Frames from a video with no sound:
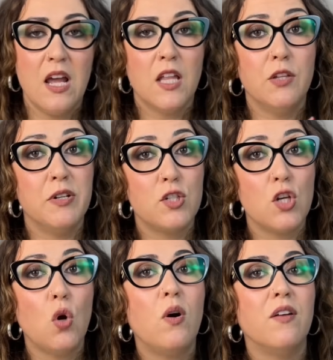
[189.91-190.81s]
There is
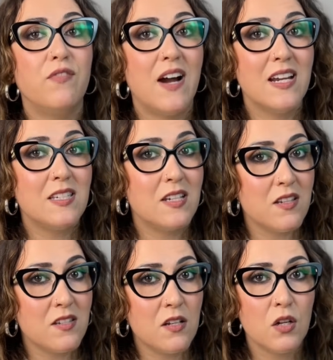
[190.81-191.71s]
no
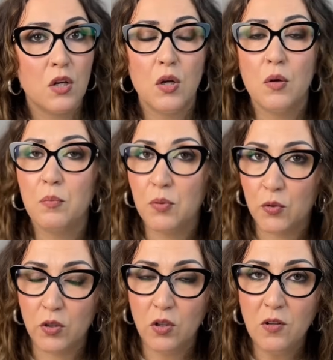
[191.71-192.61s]
advices,
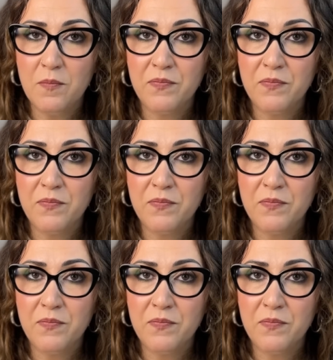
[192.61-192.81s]
plural,